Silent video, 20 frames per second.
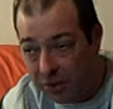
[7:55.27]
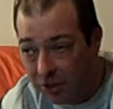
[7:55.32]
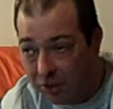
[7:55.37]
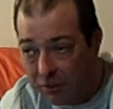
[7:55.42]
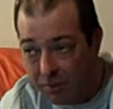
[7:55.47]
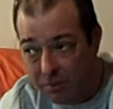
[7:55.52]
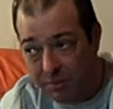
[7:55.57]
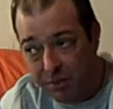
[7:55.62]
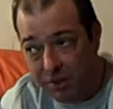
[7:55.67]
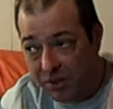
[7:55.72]
but
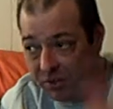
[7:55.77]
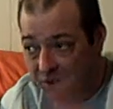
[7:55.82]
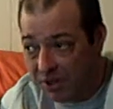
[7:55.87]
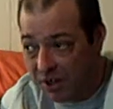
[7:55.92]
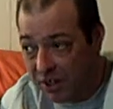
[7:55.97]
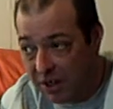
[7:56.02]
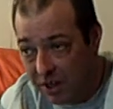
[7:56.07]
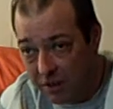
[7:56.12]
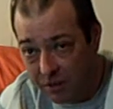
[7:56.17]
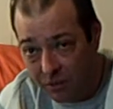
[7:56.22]
they're
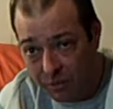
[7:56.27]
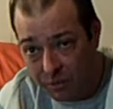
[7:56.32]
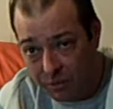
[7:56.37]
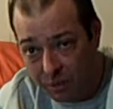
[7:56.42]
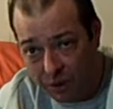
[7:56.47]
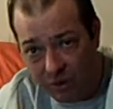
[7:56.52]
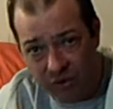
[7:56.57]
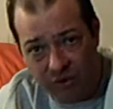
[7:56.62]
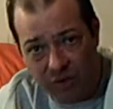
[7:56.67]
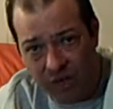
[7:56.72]
busy in other
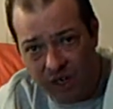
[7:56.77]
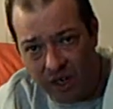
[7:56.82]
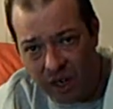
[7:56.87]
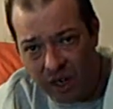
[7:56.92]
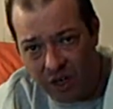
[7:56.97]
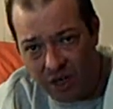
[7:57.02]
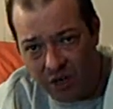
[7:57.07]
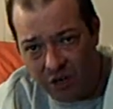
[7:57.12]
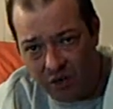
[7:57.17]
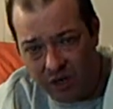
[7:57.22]
parts of the
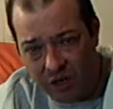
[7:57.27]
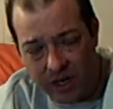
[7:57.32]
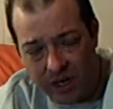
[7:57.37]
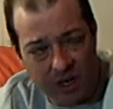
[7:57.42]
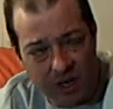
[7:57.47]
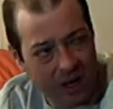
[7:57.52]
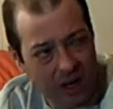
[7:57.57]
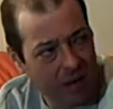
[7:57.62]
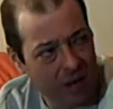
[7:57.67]
country.